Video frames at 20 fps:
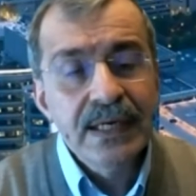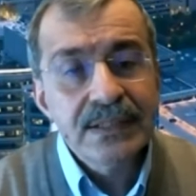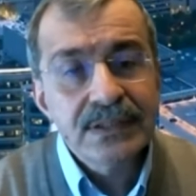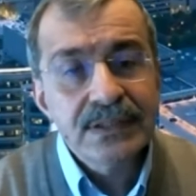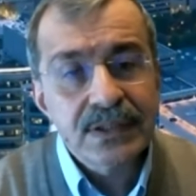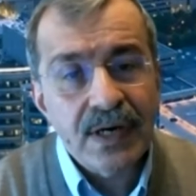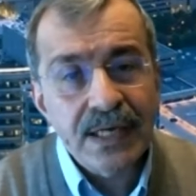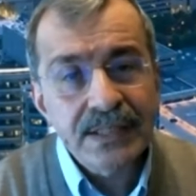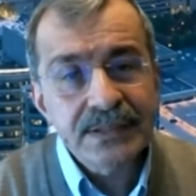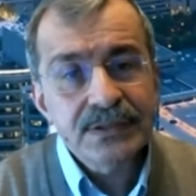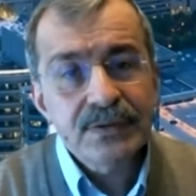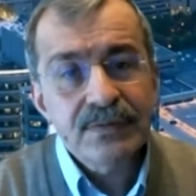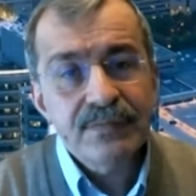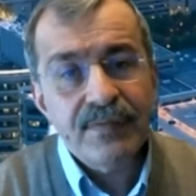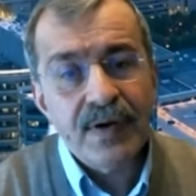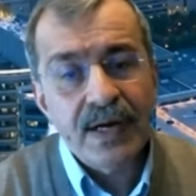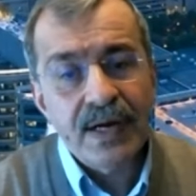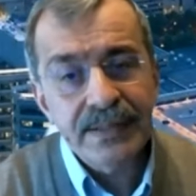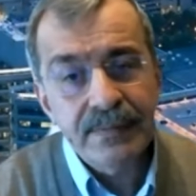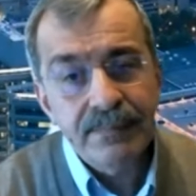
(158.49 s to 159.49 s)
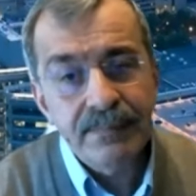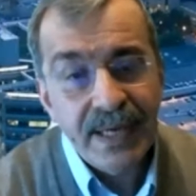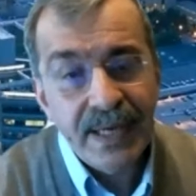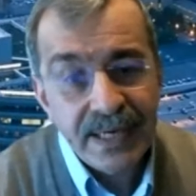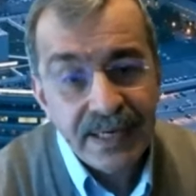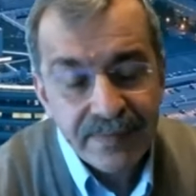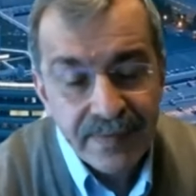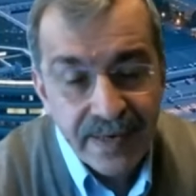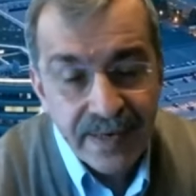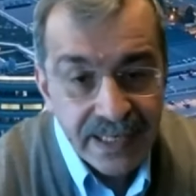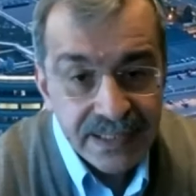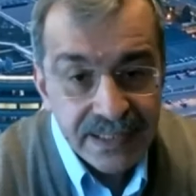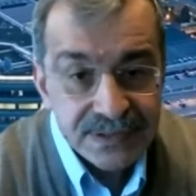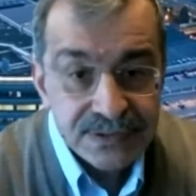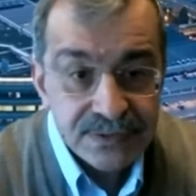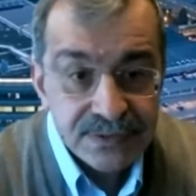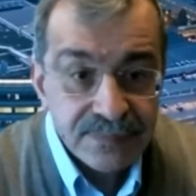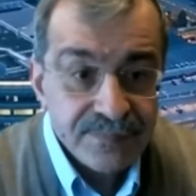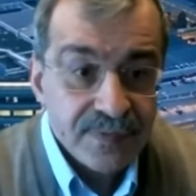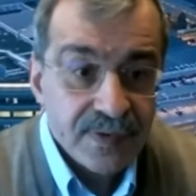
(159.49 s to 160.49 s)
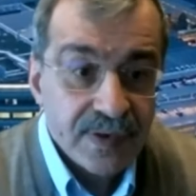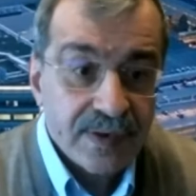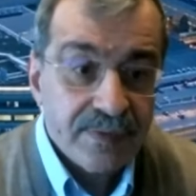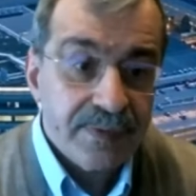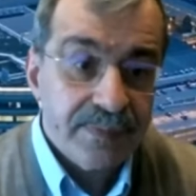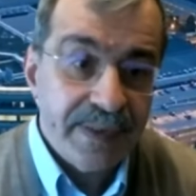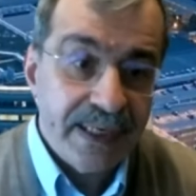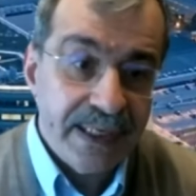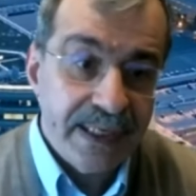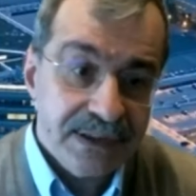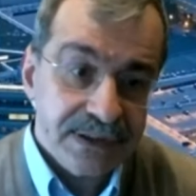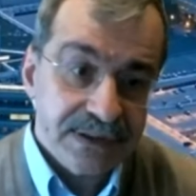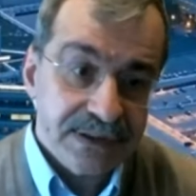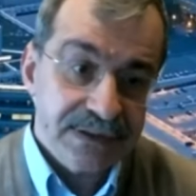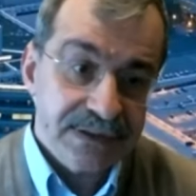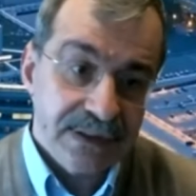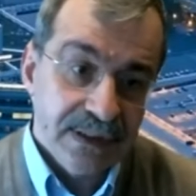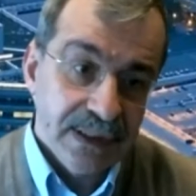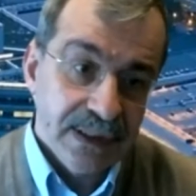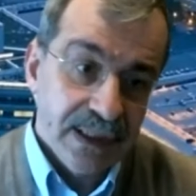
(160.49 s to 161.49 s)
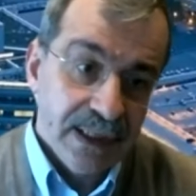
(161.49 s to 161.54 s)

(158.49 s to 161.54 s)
trying to find better answer for our patients.